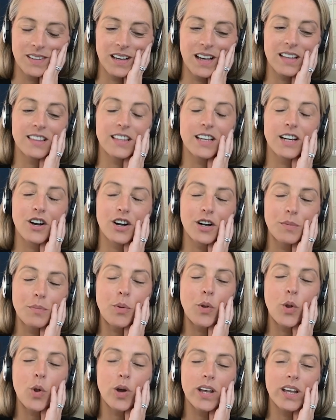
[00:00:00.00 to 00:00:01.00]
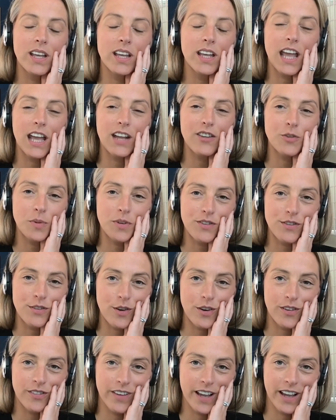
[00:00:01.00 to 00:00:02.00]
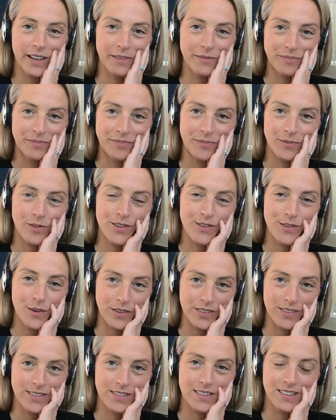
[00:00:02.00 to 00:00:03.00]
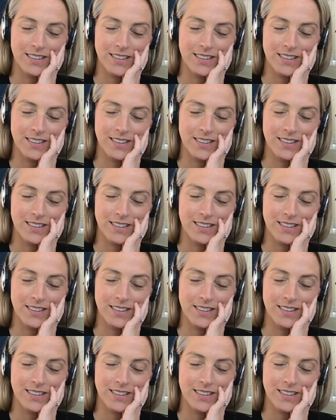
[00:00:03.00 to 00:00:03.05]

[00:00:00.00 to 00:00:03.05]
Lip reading: I think our employee engagement survey results.